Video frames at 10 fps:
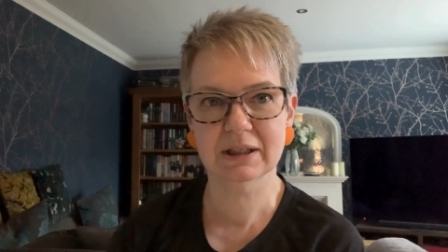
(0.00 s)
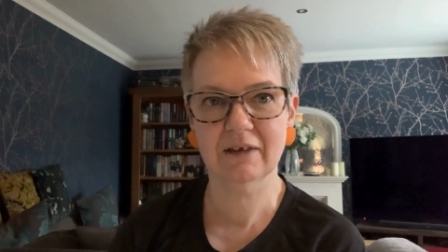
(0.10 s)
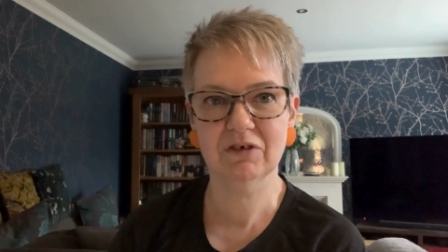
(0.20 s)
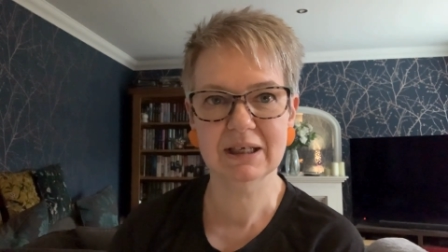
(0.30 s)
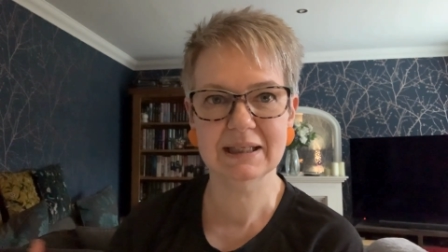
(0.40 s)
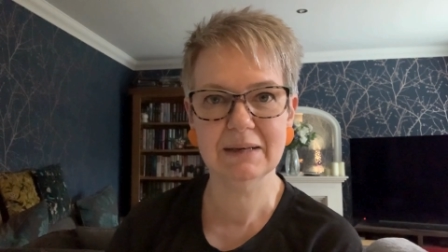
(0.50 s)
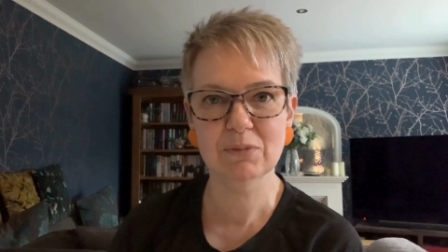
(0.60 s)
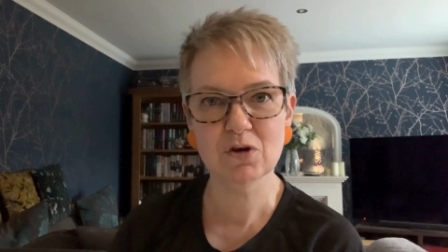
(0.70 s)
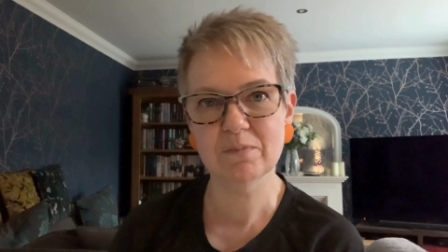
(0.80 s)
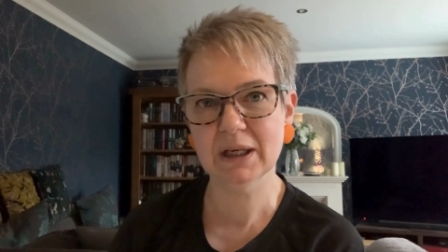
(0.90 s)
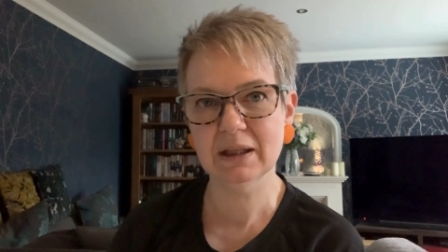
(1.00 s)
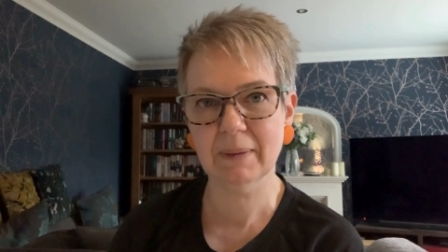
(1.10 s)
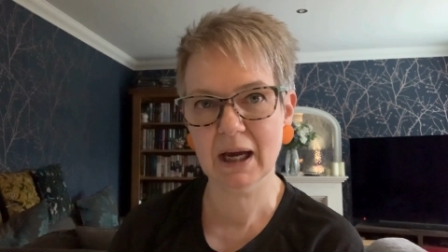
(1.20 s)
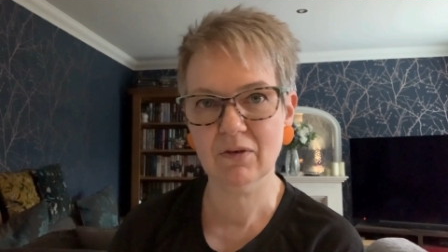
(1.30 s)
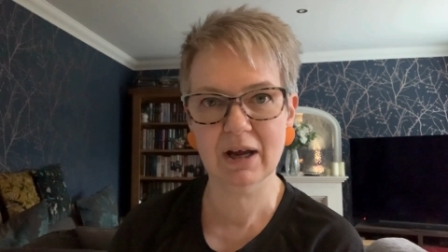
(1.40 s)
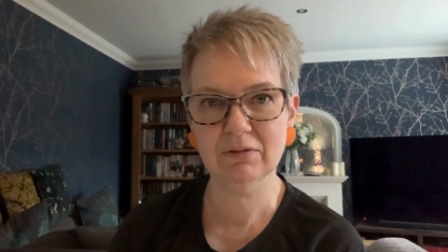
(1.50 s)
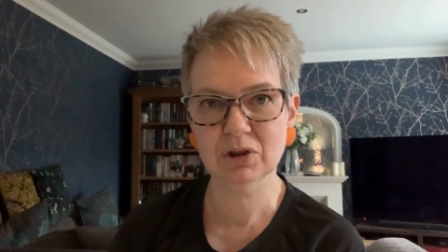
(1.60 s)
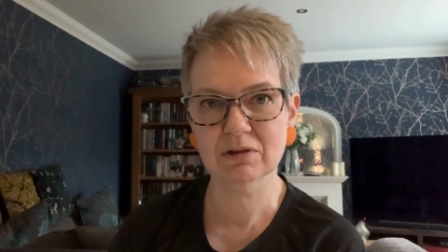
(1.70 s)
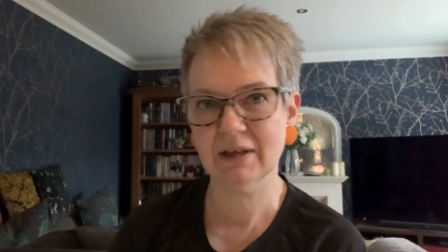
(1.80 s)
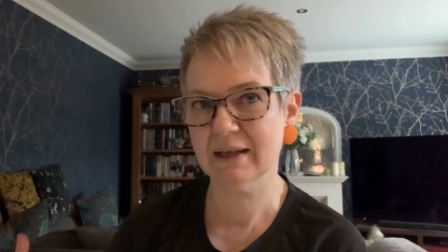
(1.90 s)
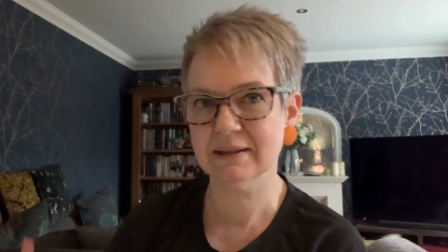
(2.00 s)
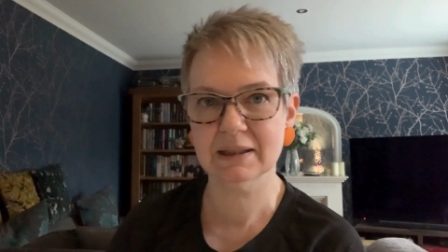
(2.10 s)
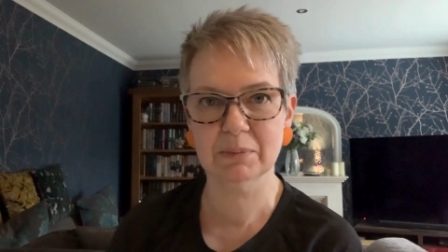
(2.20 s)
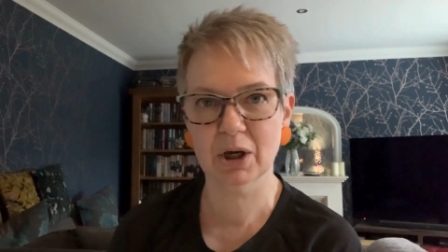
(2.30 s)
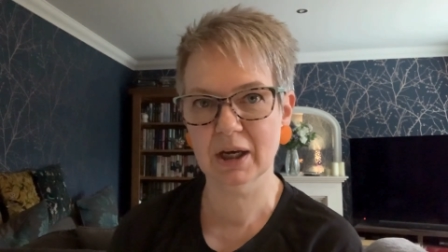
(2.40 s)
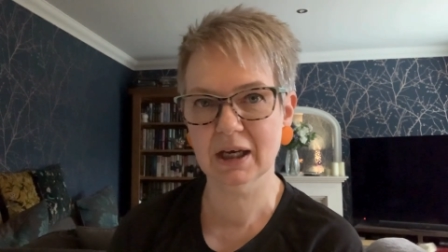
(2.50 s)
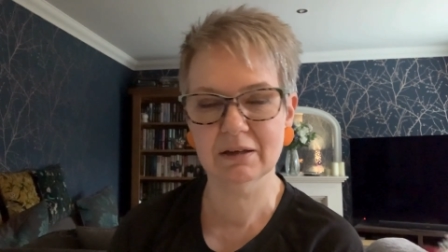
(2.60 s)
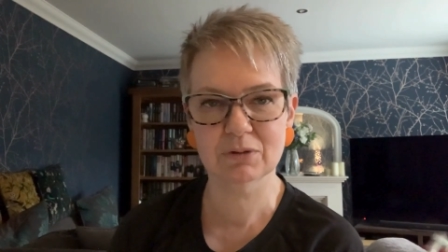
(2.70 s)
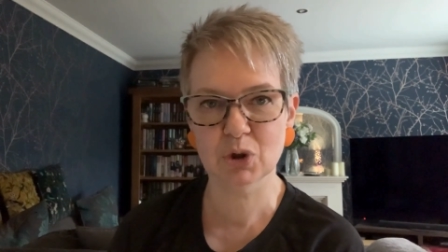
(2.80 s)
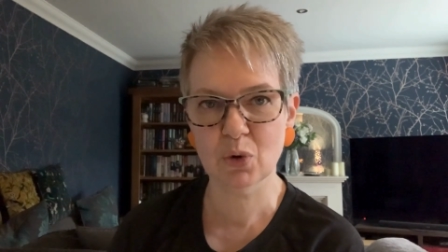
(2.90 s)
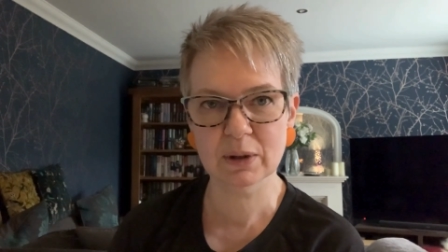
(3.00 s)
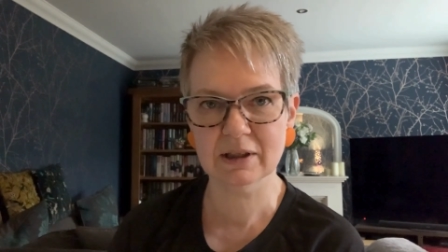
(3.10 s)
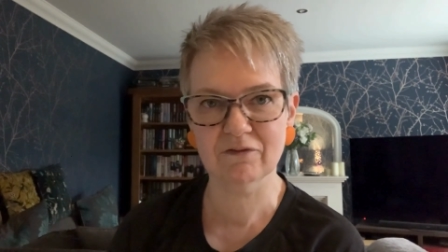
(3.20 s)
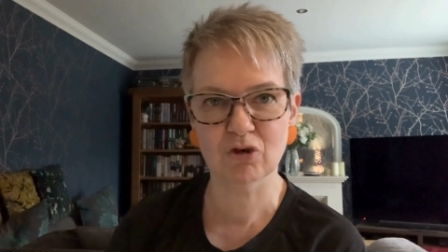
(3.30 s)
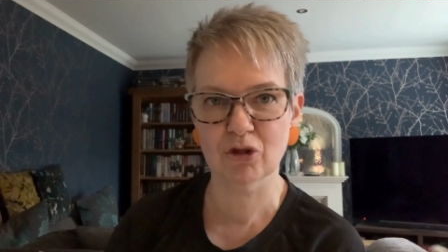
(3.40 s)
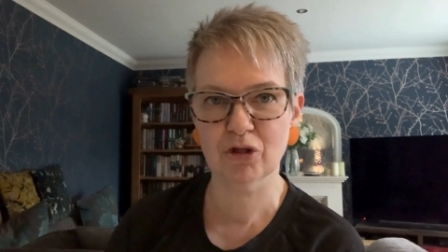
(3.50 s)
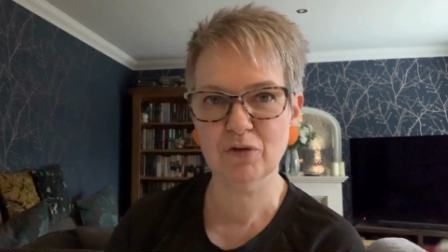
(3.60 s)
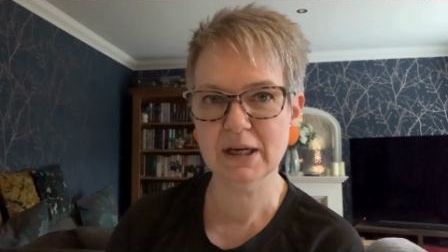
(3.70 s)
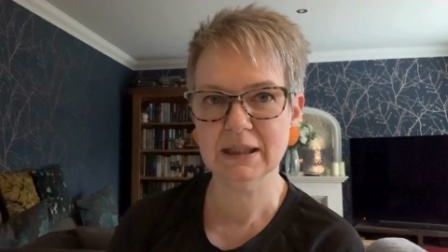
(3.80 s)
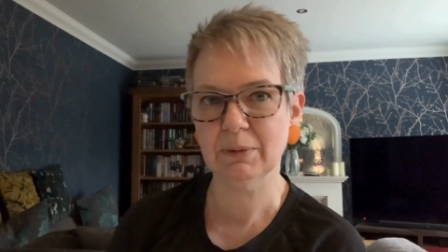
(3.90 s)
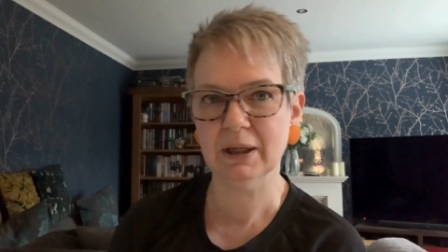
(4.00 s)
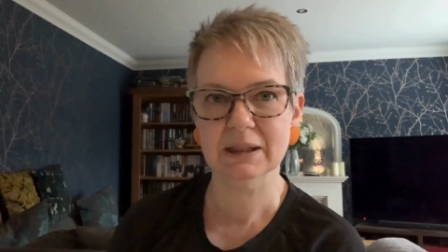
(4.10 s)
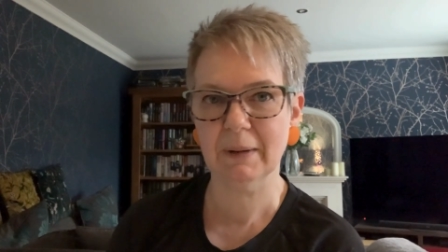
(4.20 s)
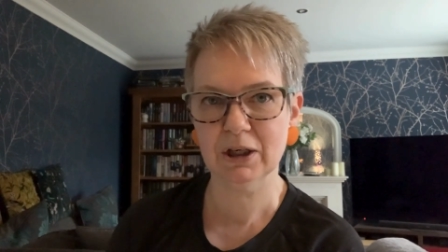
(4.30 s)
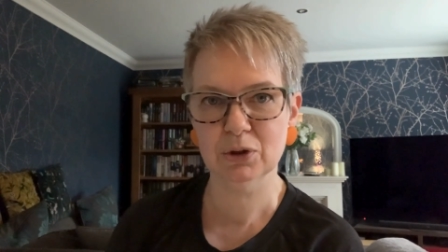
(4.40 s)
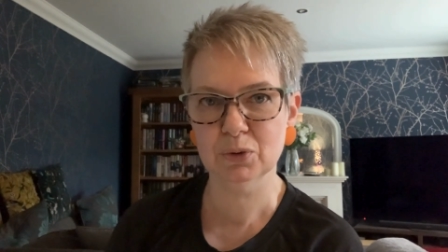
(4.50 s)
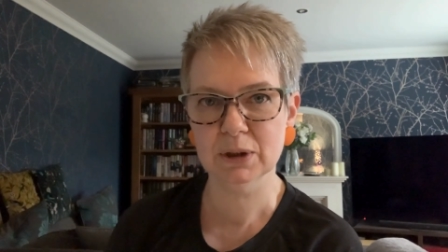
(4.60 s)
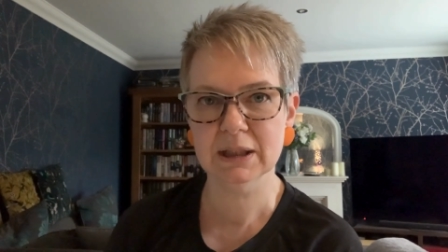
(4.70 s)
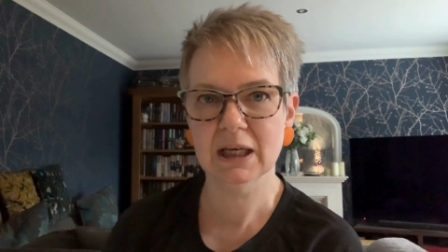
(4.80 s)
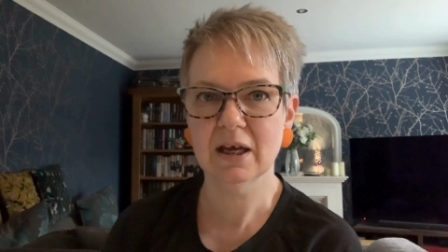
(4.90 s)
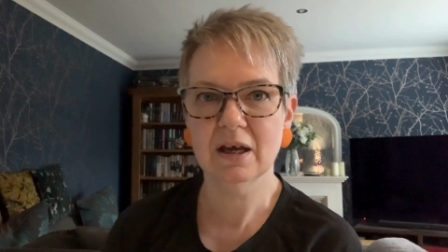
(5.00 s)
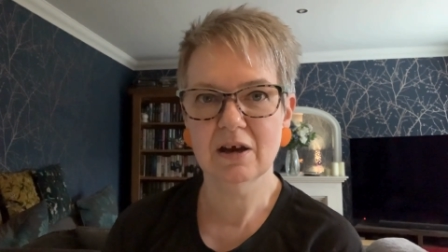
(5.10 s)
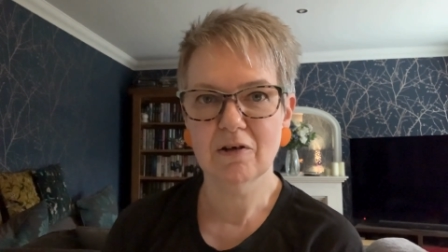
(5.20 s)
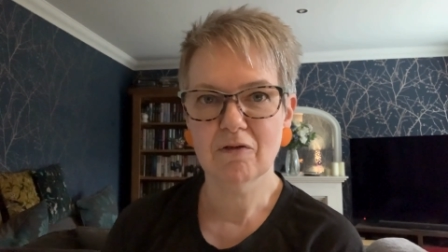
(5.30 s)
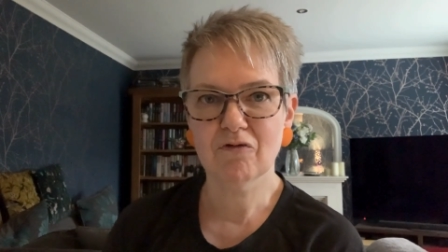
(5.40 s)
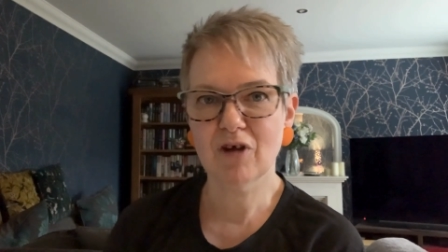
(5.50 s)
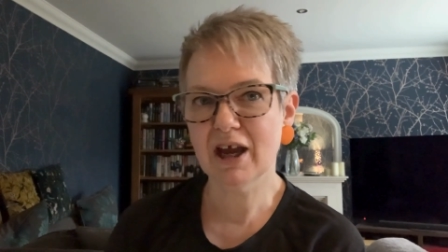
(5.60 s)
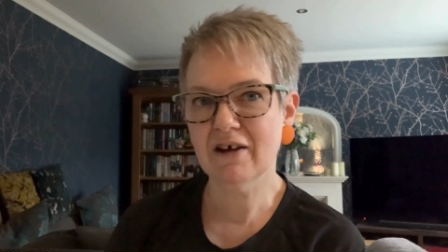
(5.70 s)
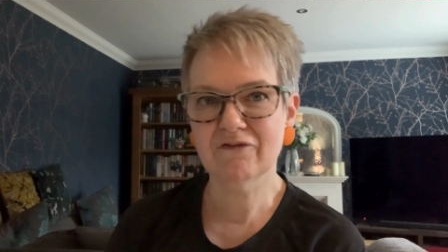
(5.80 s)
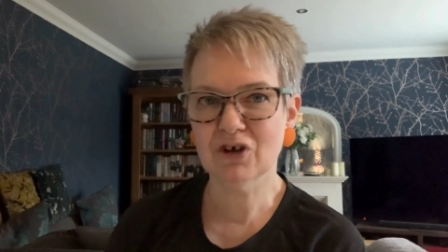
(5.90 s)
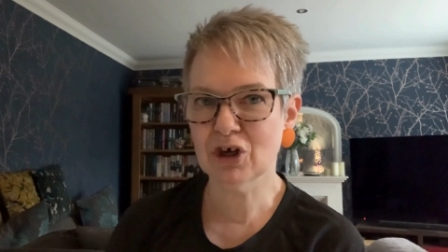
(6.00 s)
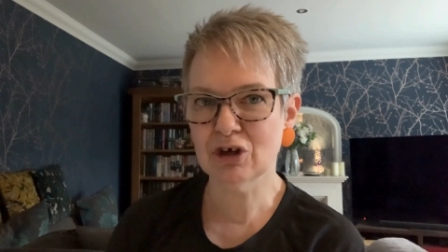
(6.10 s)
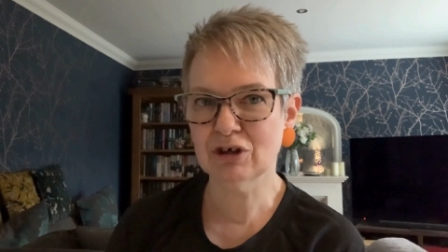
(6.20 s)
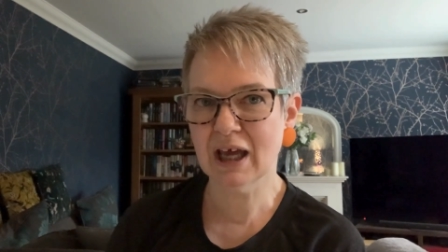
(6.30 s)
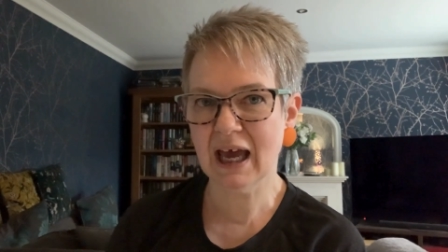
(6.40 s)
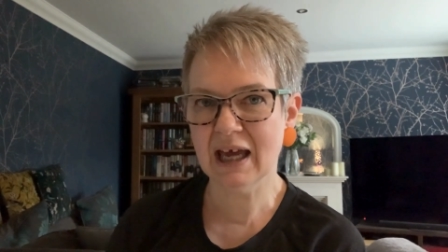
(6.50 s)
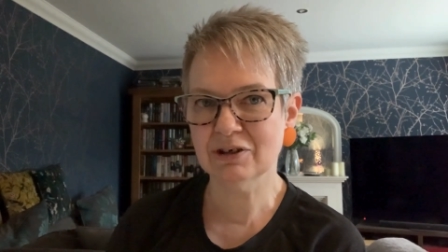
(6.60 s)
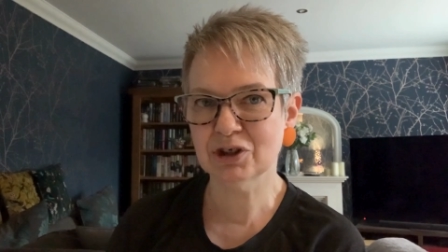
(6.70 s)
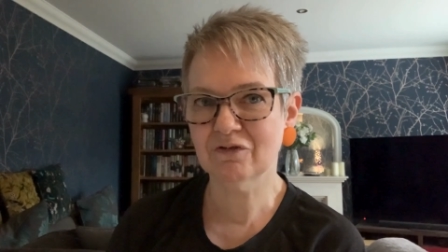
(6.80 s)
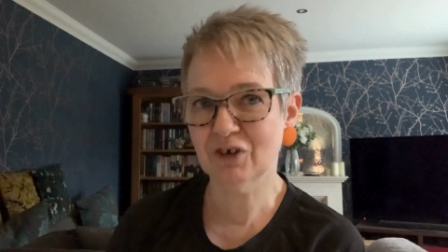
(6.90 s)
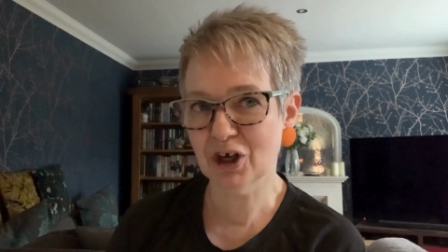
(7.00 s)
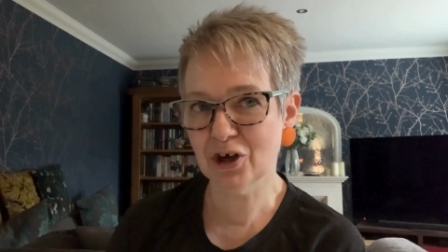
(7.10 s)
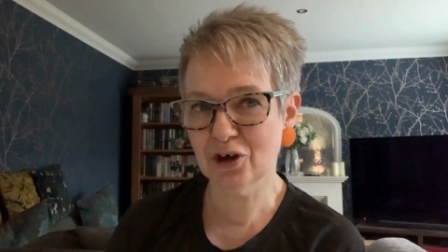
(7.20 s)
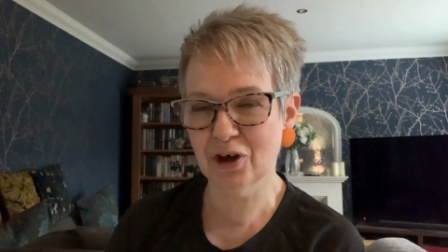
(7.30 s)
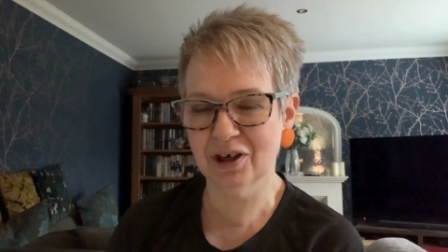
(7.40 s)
Now, if you can see movement in the background, that's my dogs. I've got three Springer Spaniels, Freya, Fern and Fleur,